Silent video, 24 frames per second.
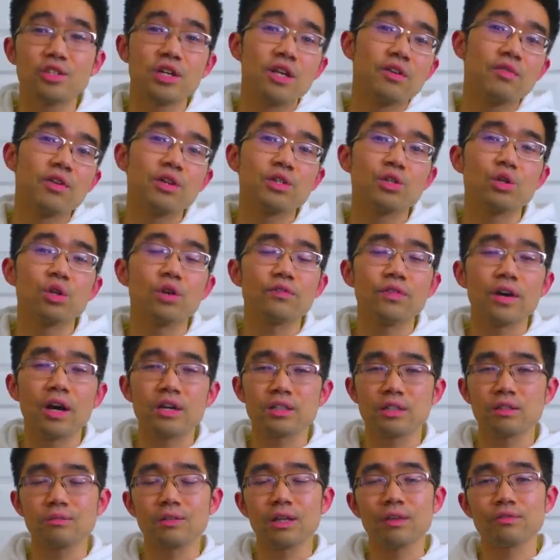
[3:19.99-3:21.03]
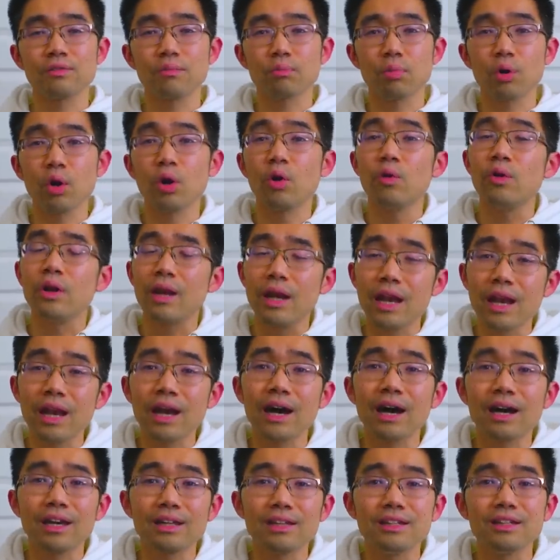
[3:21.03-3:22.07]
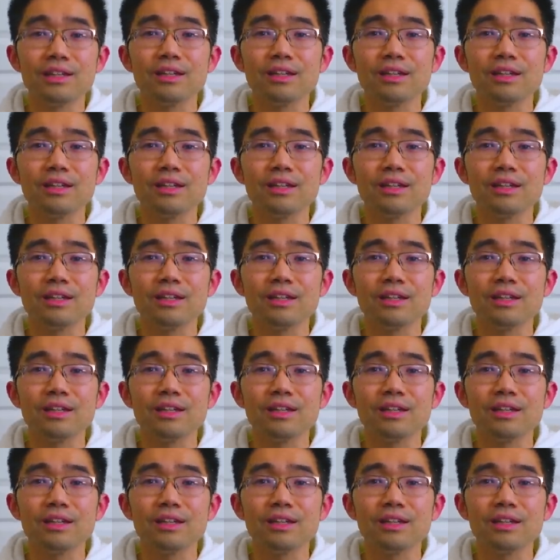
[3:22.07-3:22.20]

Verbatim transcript: generation of Arcsaber 11 Pro 9